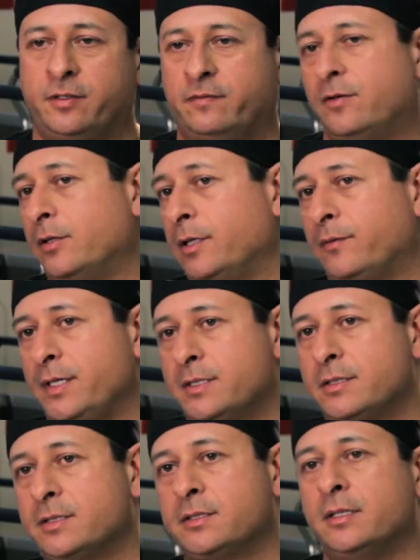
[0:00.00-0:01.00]
following
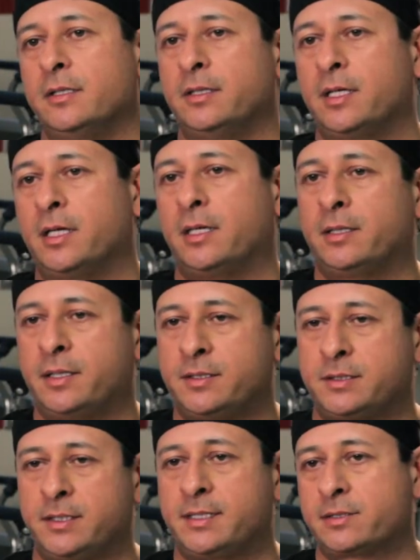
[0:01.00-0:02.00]
reasons.
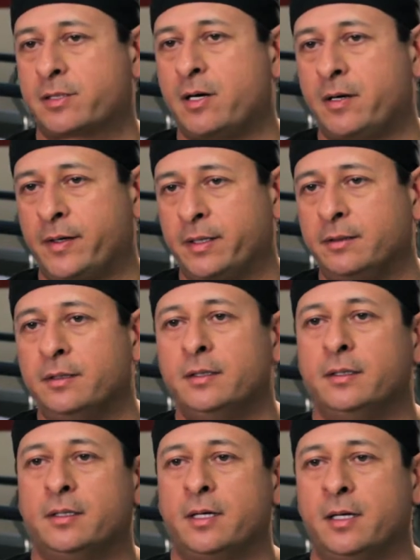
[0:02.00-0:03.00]
There's less scarring,
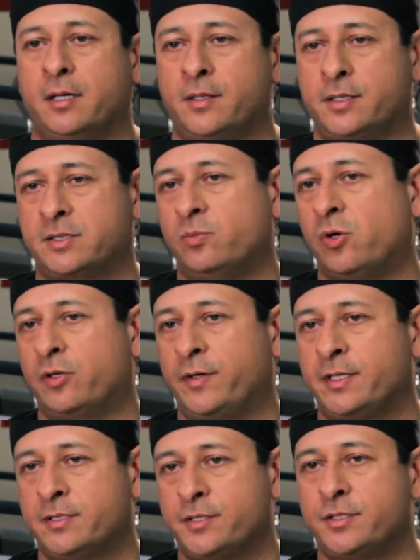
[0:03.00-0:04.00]
there are
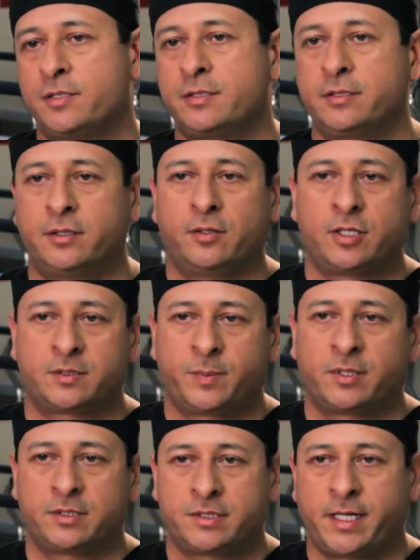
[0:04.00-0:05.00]
smaller incisions, the
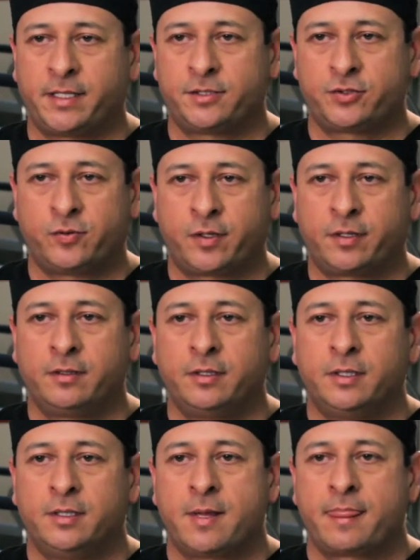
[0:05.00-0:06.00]
hospital stay is shorter,
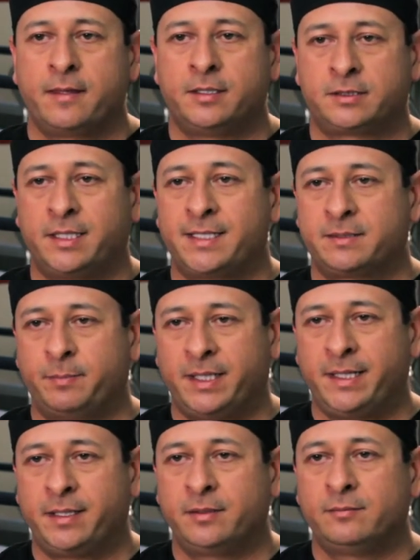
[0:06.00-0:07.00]
there's less
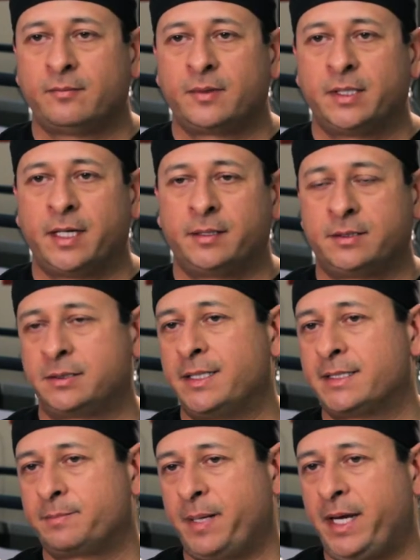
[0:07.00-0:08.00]
bleeding, and there's
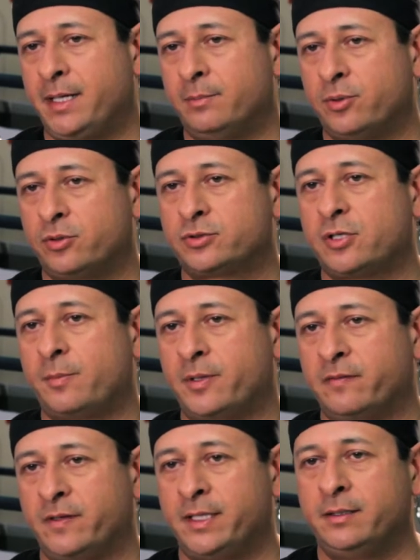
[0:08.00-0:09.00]
less pain
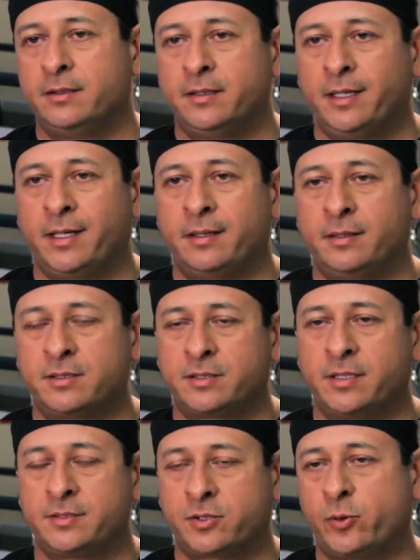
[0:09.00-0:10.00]
post-operatively, and
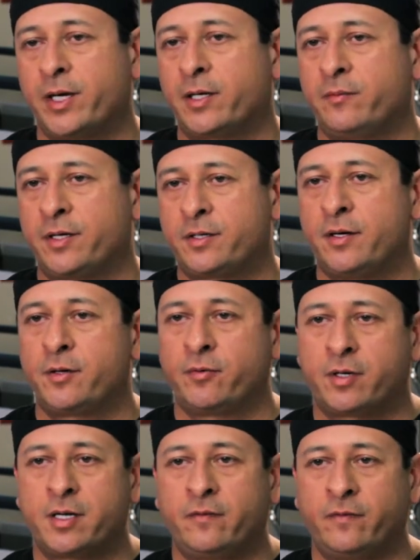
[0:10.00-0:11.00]
there's a quicker return to
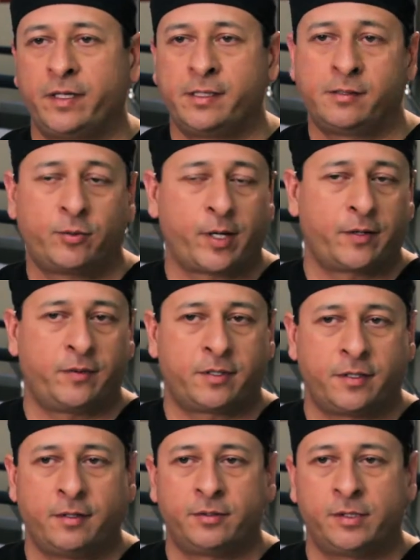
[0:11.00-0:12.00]
recovery and a quicker
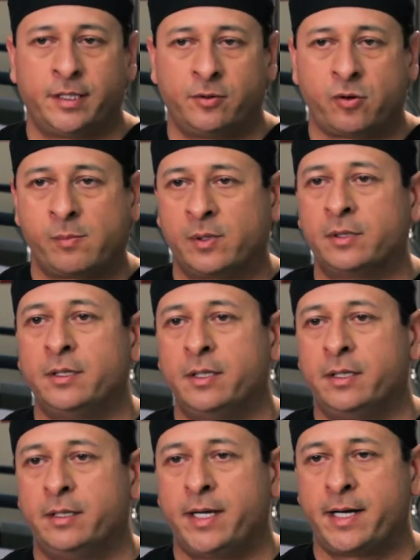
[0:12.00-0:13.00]
return to their normal
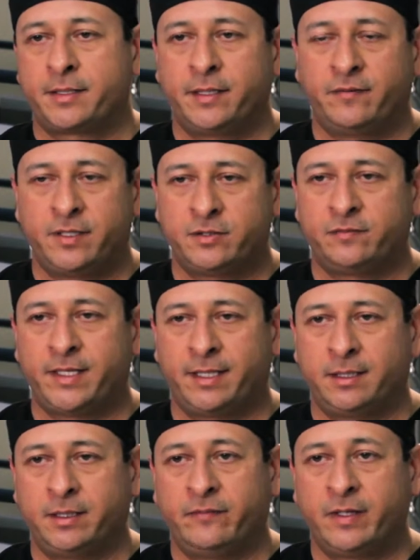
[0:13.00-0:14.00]
activities of
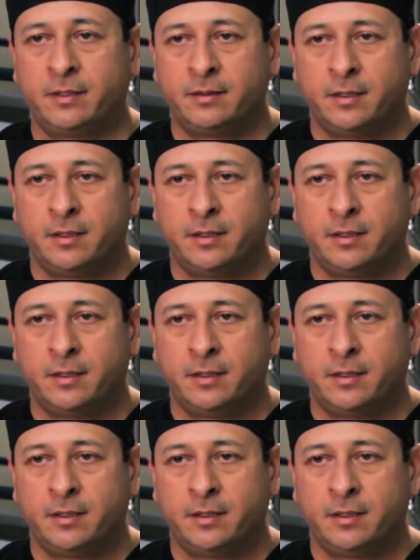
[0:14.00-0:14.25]
daily living.